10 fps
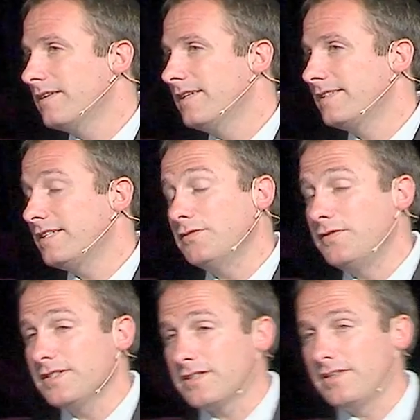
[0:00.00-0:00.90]
He's seen
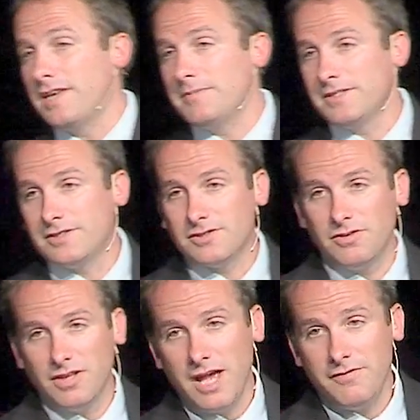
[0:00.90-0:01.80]
physical enemies his
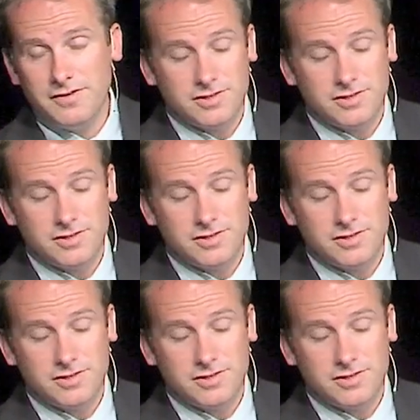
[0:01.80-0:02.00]
whole life.